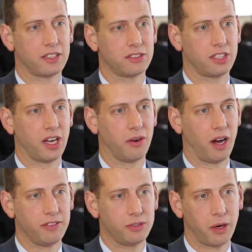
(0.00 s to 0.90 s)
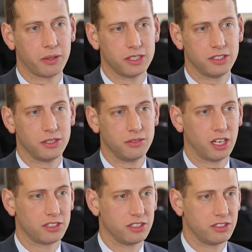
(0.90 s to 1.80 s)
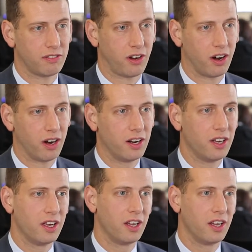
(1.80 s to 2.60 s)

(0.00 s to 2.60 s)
So I've spoken to dozens of our